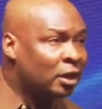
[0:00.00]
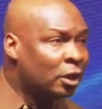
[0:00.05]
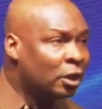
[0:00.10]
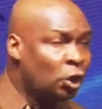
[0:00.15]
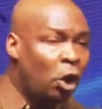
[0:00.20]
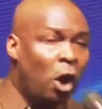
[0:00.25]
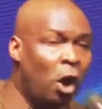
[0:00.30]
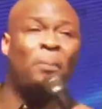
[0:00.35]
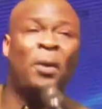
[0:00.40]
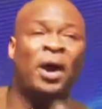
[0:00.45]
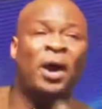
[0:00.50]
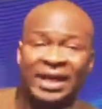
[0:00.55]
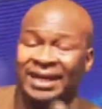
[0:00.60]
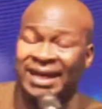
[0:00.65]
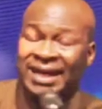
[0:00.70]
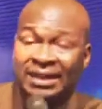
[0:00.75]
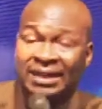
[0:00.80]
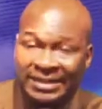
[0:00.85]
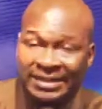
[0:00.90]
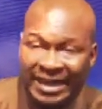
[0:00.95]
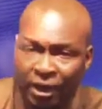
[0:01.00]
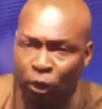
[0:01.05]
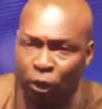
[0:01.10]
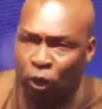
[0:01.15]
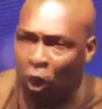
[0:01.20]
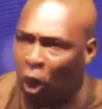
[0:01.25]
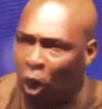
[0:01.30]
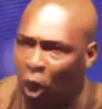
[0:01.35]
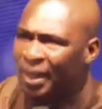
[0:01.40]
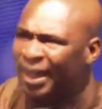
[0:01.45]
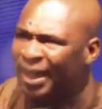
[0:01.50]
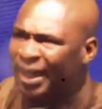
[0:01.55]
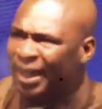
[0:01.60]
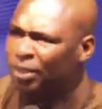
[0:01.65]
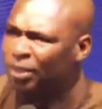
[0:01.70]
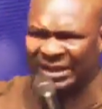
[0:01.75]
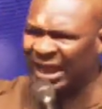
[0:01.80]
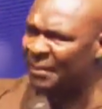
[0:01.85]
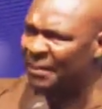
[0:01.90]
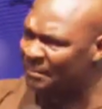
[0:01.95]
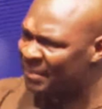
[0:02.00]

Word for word: Nobody can tell you come again. You say